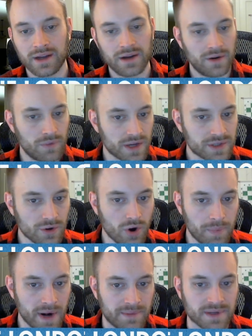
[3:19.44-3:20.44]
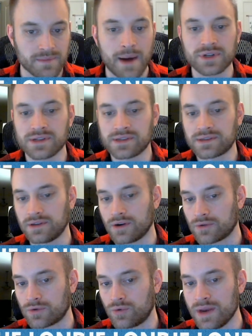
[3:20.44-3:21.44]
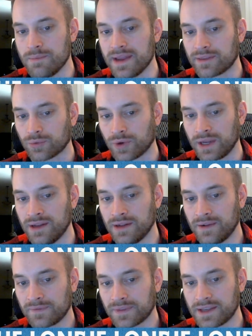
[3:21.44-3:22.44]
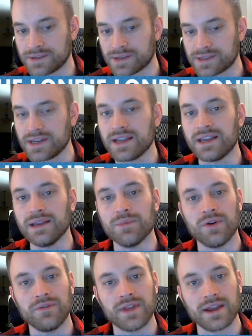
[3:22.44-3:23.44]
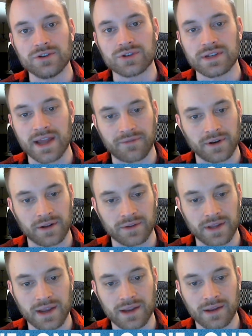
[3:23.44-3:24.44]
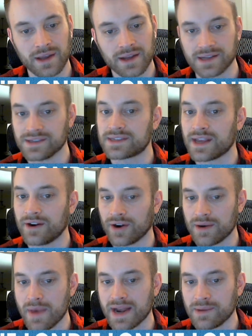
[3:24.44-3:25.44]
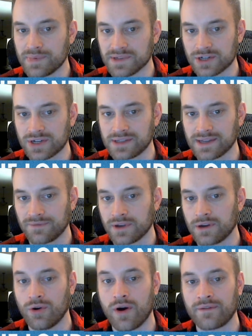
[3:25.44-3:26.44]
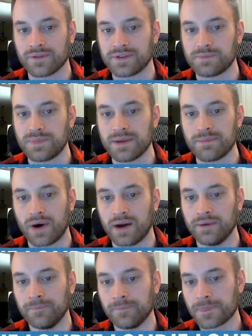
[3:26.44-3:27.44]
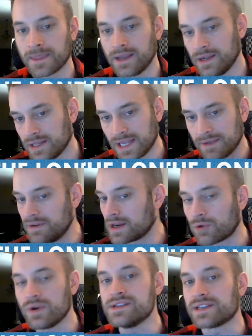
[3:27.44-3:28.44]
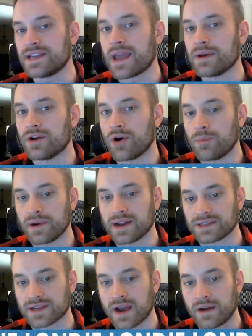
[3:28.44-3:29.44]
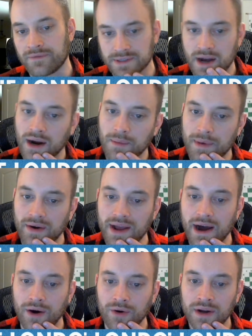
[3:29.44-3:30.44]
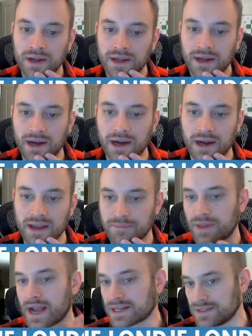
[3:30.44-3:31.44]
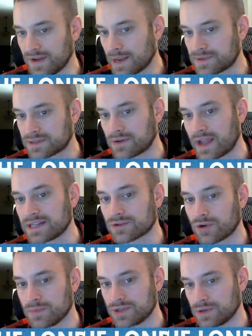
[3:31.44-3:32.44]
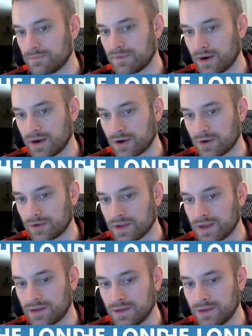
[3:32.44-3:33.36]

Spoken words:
We also open up some options. Queen b3 is a sneaky move that you should definitely consider in many positions if you can go after this b pawn. Even in Queen's Gambit openings, I often talk about how if black develops their light square bishop very early,